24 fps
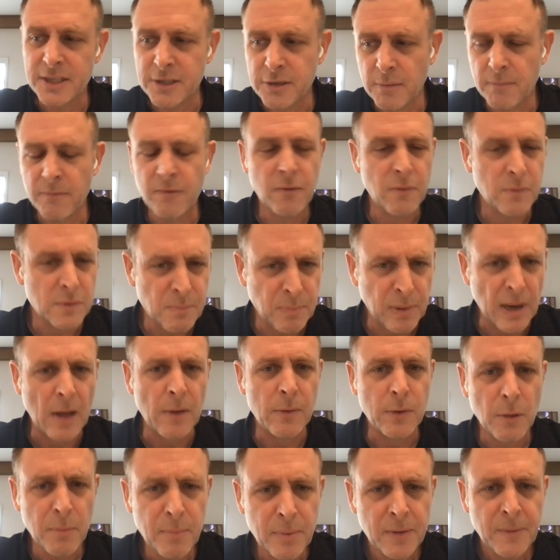some of it was
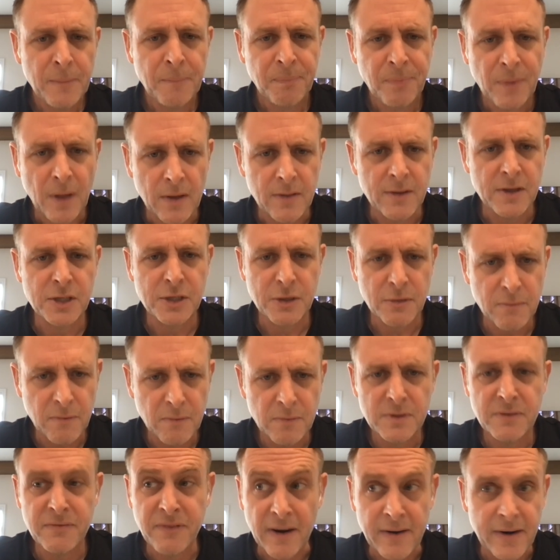blown up. I think some of it
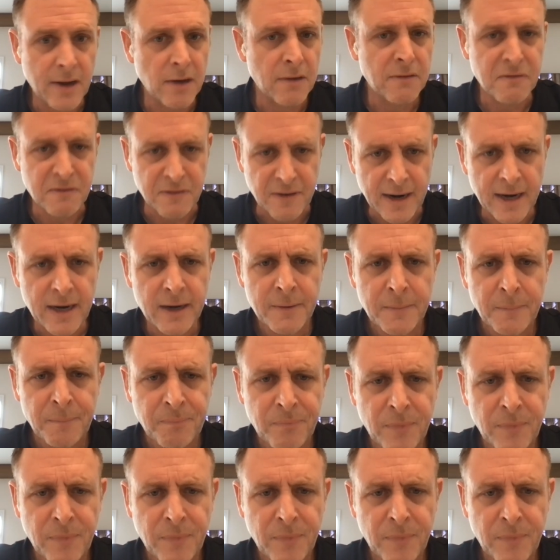was very unfair.